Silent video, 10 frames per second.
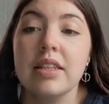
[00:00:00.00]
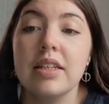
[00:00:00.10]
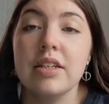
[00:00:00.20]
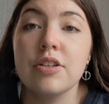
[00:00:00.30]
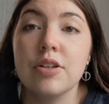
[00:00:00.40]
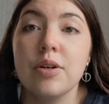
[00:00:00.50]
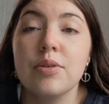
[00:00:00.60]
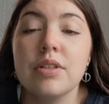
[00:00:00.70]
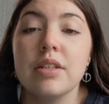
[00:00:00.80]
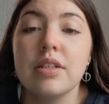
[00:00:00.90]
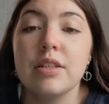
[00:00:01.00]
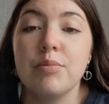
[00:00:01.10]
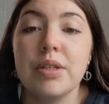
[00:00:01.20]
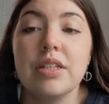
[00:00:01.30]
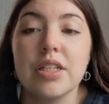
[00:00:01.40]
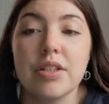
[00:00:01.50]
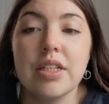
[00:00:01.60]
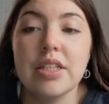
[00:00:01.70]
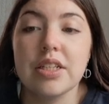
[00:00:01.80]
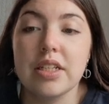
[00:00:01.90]
This shows the beach
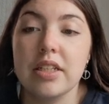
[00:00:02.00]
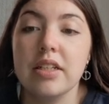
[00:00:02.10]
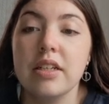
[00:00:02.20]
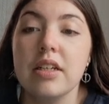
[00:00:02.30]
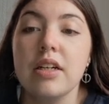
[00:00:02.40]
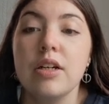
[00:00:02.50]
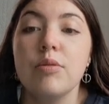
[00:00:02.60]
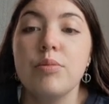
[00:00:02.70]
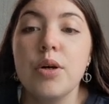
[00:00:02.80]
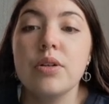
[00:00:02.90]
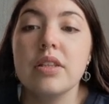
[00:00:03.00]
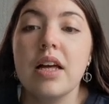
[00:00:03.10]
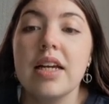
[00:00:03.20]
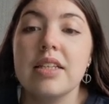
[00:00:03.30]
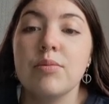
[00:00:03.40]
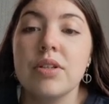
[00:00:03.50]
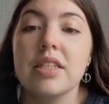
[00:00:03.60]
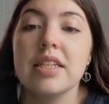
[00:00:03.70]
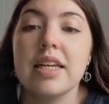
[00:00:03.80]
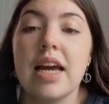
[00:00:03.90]
accretion. Both lines
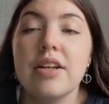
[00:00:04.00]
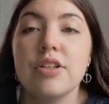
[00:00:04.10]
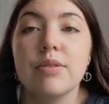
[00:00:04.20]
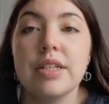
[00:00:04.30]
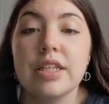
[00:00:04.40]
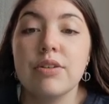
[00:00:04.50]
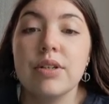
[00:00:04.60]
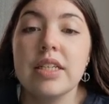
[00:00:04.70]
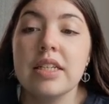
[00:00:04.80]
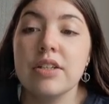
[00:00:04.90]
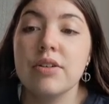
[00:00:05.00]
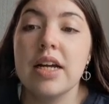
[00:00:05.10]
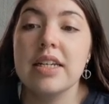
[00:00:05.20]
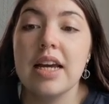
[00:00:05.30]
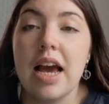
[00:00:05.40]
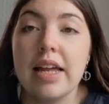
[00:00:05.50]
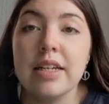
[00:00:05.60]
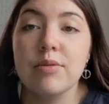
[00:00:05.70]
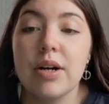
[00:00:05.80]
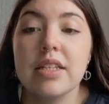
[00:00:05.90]
once again show a decreasing trend
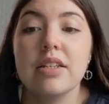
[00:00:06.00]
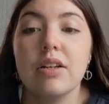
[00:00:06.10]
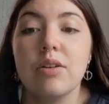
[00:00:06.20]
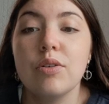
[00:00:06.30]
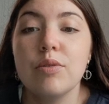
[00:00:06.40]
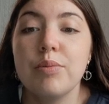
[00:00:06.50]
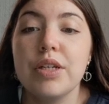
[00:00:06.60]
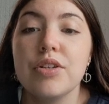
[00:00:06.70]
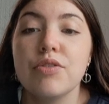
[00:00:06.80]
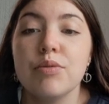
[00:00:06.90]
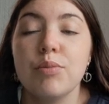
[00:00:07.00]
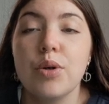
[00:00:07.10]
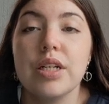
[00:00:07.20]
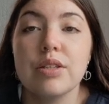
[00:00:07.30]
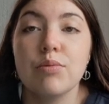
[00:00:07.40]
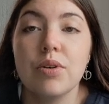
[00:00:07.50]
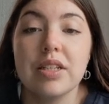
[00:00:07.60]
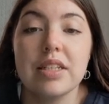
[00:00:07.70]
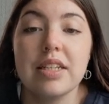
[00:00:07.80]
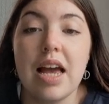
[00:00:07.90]
heading west along the beach from points 1
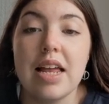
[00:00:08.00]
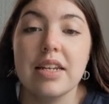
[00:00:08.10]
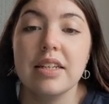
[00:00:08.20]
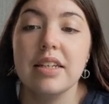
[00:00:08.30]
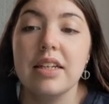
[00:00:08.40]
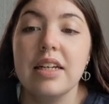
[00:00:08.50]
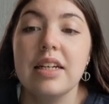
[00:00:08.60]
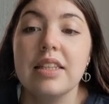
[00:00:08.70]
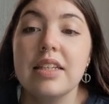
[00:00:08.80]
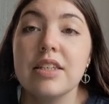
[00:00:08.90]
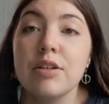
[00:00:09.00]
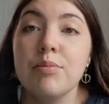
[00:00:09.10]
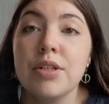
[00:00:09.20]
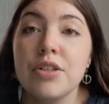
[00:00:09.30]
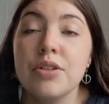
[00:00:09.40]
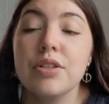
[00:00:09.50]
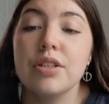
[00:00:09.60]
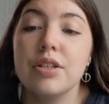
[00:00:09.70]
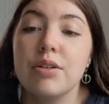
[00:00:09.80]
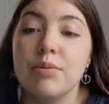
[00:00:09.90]
to 10. This could be due to
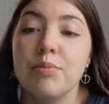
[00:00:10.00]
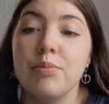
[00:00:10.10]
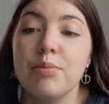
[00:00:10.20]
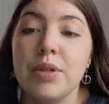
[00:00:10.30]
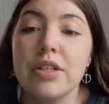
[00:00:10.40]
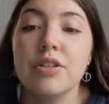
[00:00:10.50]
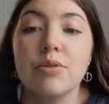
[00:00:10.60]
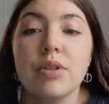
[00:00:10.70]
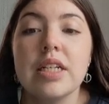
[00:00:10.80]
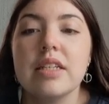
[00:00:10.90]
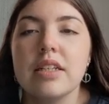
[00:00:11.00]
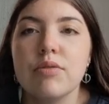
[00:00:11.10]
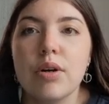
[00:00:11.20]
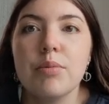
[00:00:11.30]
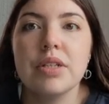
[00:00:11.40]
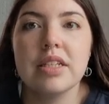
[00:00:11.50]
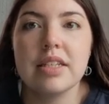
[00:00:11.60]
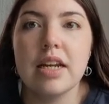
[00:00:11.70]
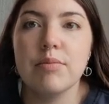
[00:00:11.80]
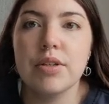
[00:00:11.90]
the beach groins disrupting
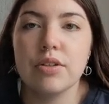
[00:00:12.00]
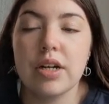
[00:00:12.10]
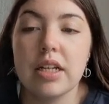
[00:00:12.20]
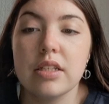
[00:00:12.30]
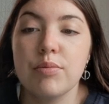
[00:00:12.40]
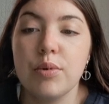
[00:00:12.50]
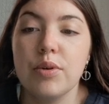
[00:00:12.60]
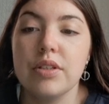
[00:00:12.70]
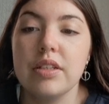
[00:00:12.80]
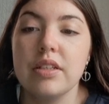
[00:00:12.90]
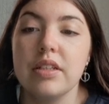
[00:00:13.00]
sediment transport.